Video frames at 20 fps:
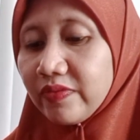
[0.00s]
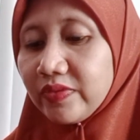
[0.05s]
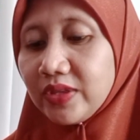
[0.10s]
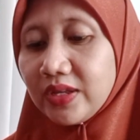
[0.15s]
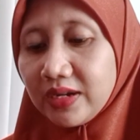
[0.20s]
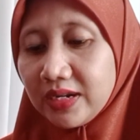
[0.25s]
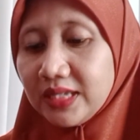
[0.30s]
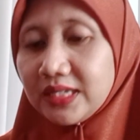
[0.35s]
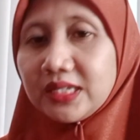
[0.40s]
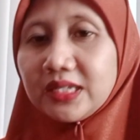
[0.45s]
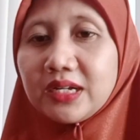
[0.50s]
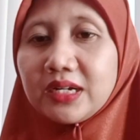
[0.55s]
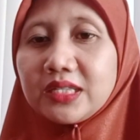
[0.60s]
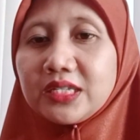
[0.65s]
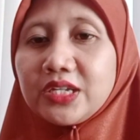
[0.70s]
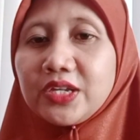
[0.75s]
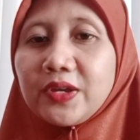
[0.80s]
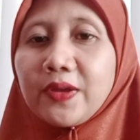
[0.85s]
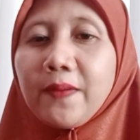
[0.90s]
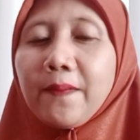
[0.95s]

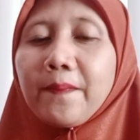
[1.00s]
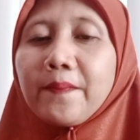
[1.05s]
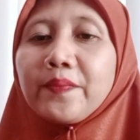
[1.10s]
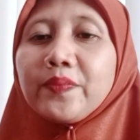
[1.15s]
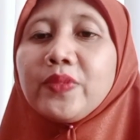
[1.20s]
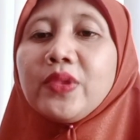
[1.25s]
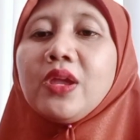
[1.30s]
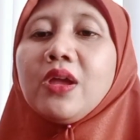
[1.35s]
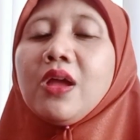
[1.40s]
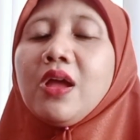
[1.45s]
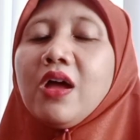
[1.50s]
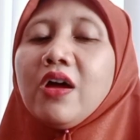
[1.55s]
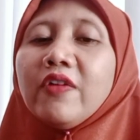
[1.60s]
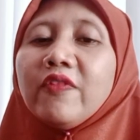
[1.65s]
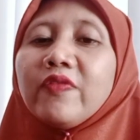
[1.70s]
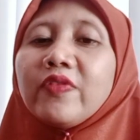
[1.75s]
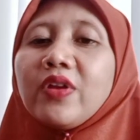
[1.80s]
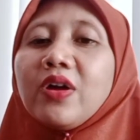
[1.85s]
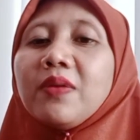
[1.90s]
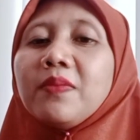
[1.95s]
research.
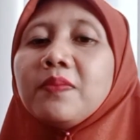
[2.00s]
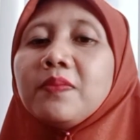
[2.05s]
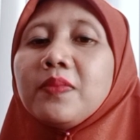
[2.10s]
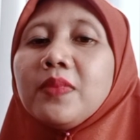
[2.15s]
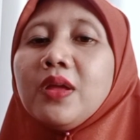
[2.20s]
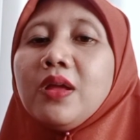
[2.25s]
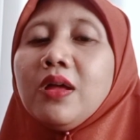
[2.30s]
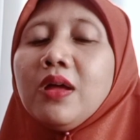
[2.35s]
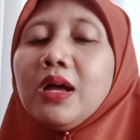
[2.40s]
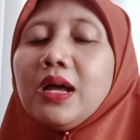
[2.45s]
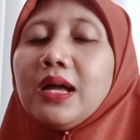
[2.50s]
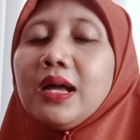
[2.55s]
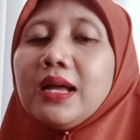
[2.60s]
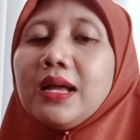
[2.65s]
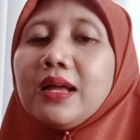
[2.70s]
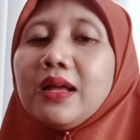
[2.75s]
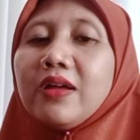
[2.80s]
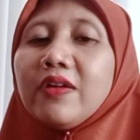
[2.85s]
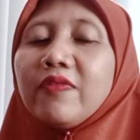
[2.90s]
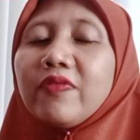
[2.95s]
From
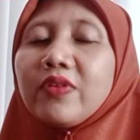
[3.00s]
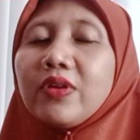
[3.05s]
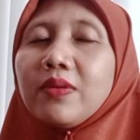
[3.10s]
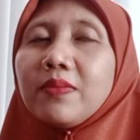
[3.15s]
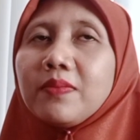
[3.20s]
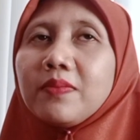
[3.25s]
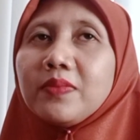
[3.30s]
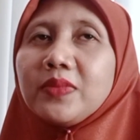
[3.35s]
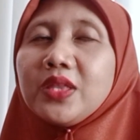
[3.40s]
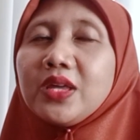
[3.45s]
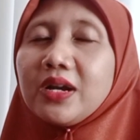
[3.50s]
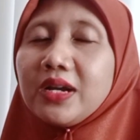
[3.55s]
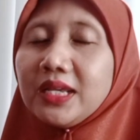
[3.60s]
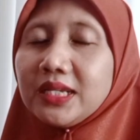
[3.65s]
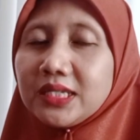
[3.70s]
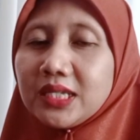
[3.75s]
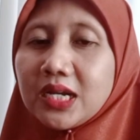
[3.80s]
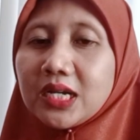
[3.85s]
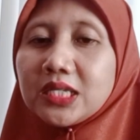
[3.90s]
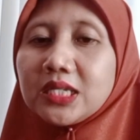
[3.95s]
the
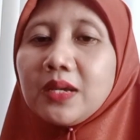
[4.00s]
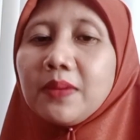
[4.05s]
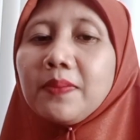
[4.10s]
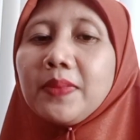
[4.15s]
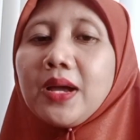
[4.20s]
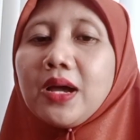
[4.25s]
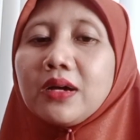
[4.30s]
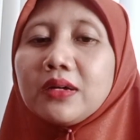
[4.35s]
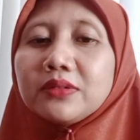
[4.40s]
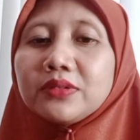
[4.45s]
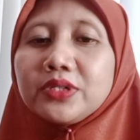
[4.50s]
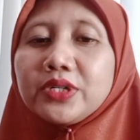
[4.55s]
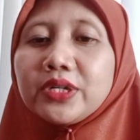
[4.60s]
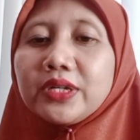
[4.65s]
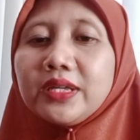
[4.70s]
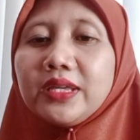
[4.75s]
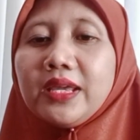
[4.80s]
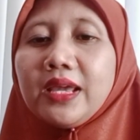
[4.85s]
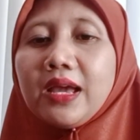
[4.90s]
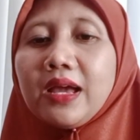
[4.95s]
research about
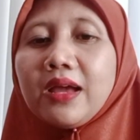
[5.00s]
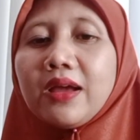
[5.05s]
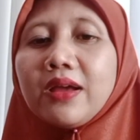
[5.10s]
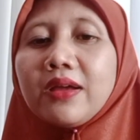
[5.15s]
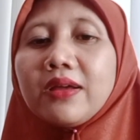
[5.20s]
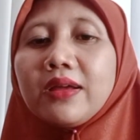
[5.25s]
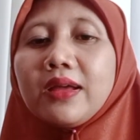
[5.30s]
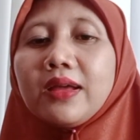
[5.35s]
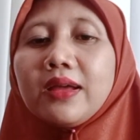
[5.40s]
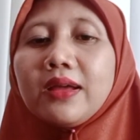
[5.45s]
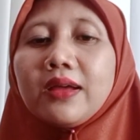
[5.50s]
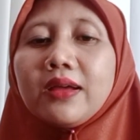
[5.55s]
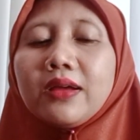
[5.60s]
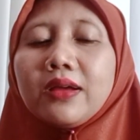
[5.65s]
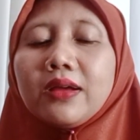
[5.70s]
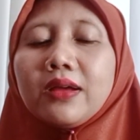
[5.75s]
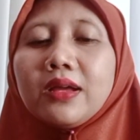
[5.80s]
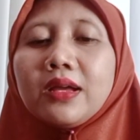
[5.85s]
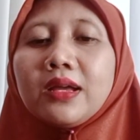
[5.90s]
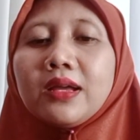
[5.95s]

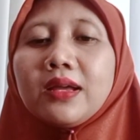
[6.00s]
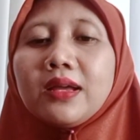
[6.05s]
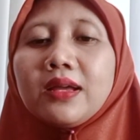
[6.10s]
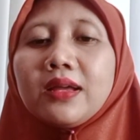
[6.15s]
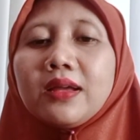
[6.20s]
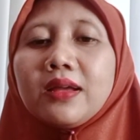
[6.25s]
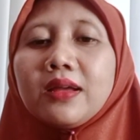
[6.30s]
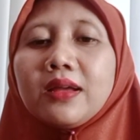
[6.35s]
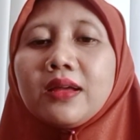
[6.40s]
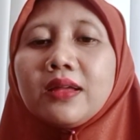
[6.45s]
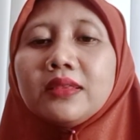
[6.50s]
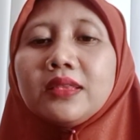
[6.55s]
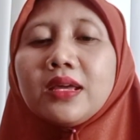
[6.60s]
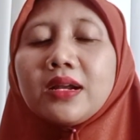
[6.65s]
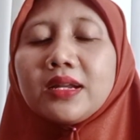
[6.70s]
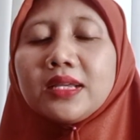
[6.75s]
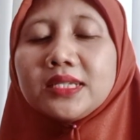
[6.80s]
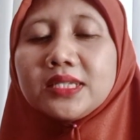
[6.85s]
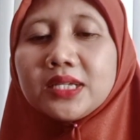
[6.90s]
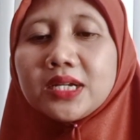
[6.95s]
the
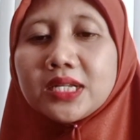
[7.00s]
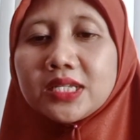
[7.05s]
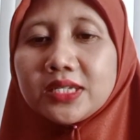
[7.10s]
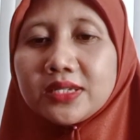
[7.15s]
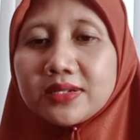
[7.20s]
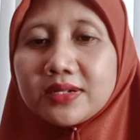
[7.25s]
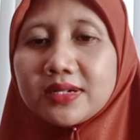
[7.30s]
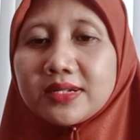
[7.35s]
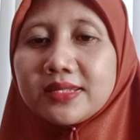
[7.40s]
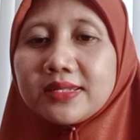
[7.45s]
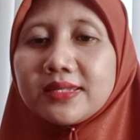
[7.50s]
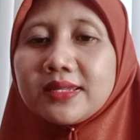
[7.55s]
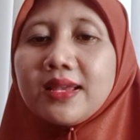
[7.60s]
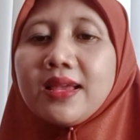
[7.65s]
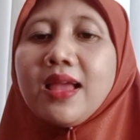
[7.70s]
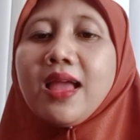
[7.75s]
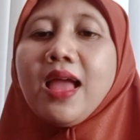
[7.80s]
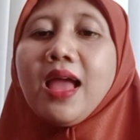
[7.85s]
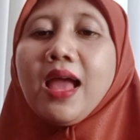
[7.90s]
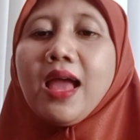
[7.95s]
researchers
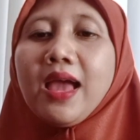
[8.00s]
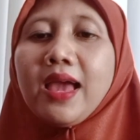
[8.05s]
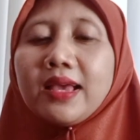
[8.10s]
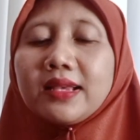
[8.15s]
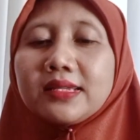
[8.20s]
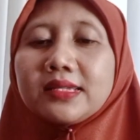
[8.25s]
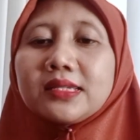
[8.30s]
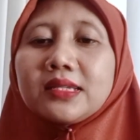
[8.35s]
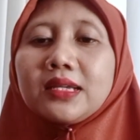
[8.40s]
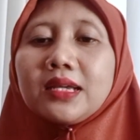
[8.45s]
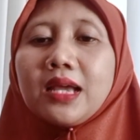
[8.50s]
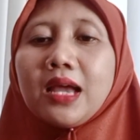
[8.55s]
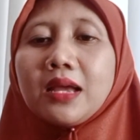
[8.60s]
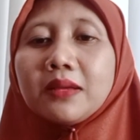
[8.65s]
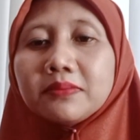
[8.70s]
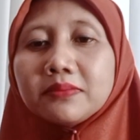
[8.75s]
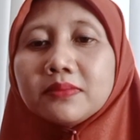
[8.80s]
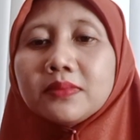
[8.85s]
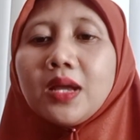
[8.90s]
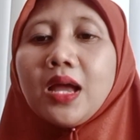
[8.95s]
has
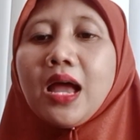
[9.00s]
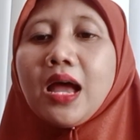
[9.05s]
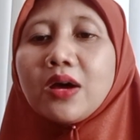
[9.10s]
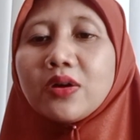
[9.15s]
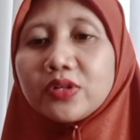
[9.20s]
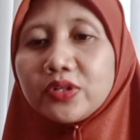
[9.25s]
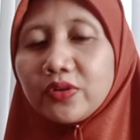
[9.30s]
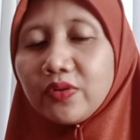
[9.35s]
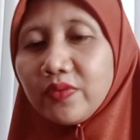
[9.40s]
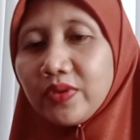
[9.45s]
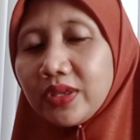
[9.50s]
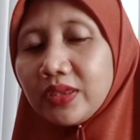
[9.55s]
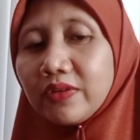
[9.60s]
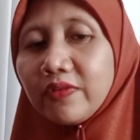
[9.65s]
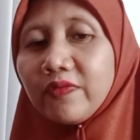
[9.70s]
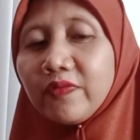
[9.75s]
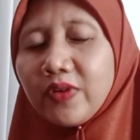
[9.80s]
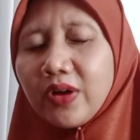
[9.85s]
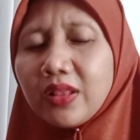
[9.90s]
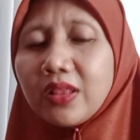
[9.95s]
come out with the
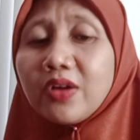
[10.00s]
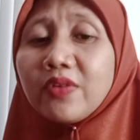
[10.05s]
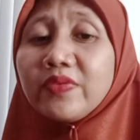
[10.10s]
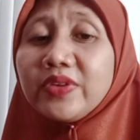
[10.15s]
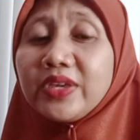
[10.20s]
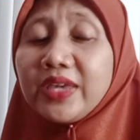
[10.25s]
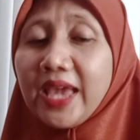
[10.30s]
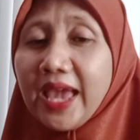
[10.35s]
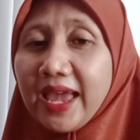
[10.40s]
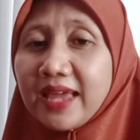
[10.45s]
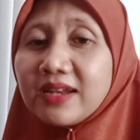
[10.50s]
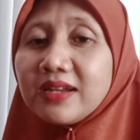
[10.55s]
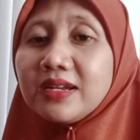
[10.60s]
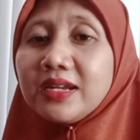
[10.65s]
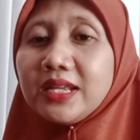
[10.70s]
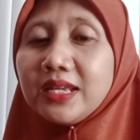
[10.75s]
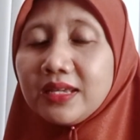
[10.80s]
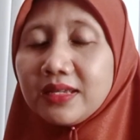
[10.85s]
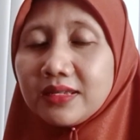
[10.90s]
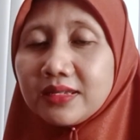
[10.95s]
following
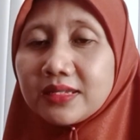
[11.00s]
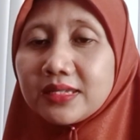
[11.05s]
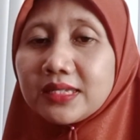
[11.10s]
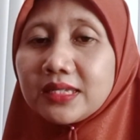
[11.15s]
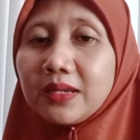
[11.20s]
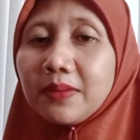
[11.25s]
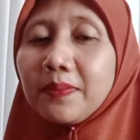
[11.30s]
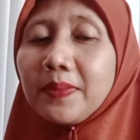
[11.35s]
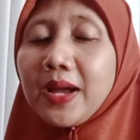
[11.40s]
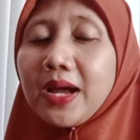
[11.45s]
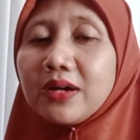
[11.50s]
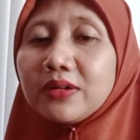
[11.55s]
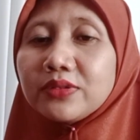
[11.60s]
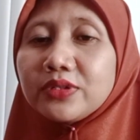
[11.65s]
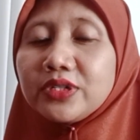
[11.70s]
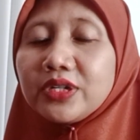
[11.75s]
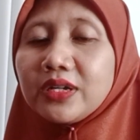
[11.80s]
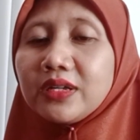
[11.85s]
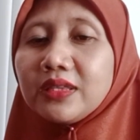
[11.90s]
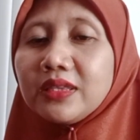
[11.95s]
endings about
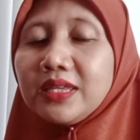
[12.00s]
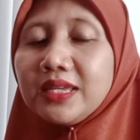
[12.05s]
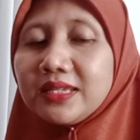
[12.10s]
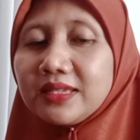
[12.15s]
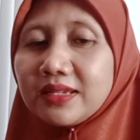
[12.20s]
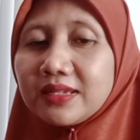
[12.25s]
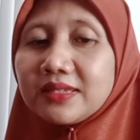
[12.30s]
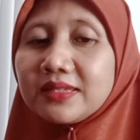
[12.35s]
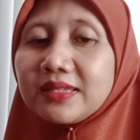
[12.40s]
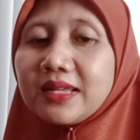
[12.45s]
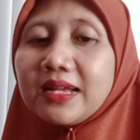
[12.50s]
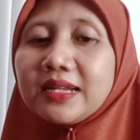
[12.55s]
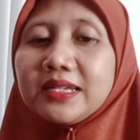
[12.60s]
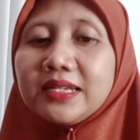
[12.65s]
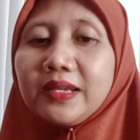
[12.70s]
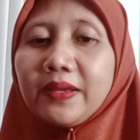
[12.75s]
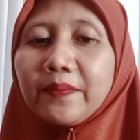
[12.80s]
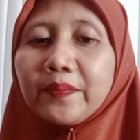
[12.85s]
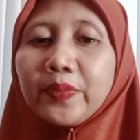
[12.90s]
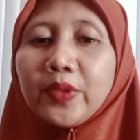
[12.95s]
this
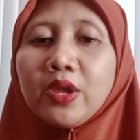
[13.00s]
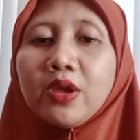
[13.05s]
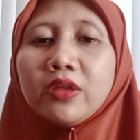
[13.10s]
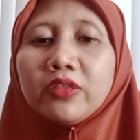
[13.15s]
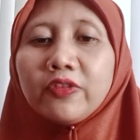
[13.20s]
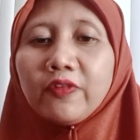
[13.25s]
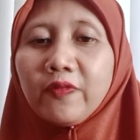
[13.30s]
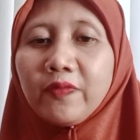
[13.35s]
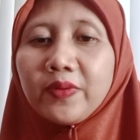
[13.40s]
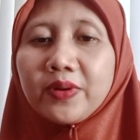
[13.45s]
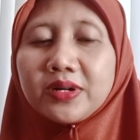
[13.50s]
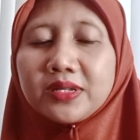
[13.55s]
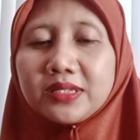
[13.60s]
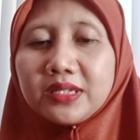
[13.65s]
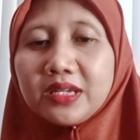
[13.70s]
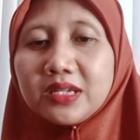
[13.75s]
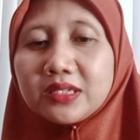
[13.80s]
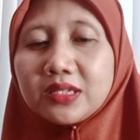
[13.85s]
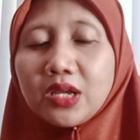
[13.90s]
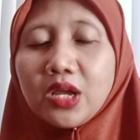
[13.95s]
study. The first
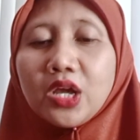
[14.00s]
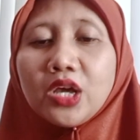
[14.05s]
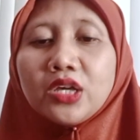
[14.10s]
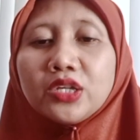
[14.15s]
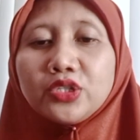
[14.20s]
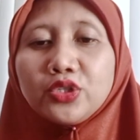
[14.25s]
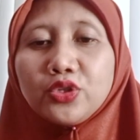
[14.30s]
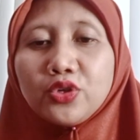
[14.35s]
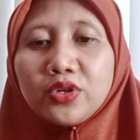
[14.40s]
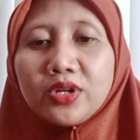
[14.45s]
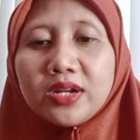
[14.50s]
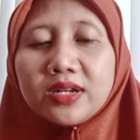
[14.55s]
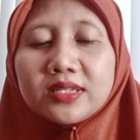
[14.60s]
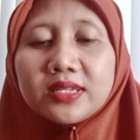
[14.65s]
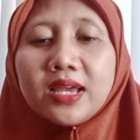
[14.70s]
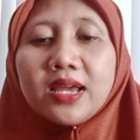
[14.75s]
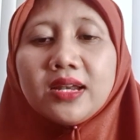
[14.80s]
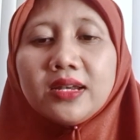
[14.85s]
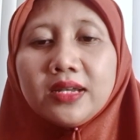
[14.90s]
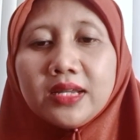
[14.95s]
is students
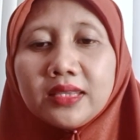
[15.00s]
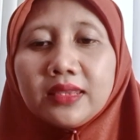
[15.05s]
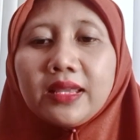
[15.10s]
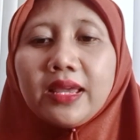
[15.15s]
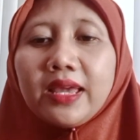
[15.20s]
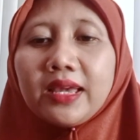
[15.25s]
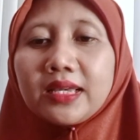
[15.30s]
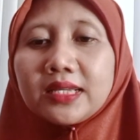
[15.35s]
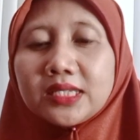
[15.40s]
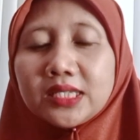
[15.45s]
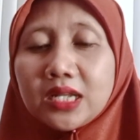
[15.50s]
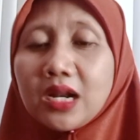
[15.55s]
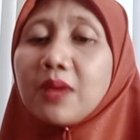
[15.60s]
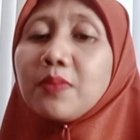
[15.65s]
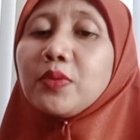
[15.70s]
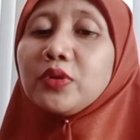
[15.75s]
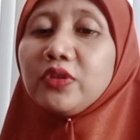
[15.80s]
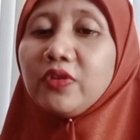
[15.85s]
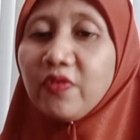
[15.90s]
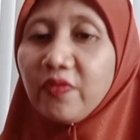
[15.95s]
need extra
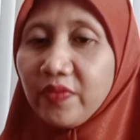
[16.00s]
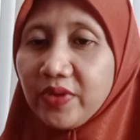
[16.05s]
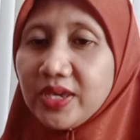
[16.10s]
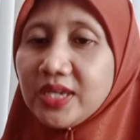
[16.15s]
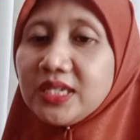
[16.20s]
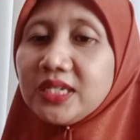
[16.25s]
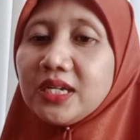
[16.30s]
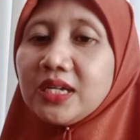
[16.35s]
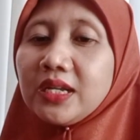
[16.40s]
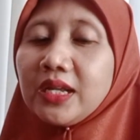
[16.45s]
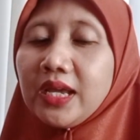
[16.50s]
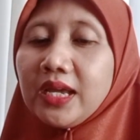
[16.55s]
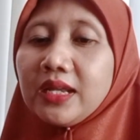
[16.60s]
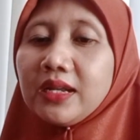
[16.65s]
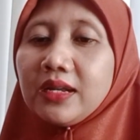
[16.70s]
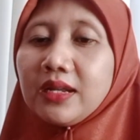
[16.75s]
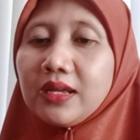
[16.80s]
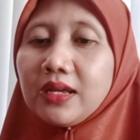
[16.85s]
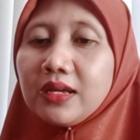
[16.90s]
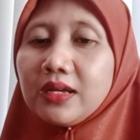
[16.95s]
motivation
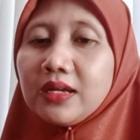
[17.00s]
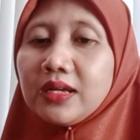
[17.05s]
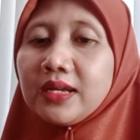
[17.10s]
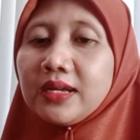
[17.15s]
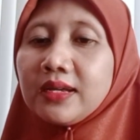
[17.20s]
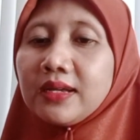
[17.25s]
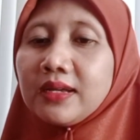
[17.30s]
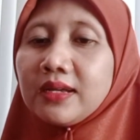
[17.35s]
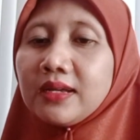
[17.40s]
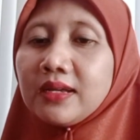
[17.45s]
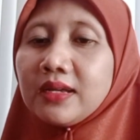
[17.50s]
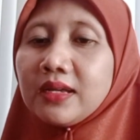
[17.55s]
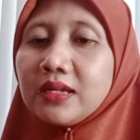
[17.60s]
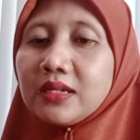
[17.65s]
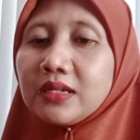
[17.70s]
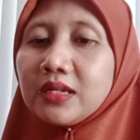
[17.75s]
and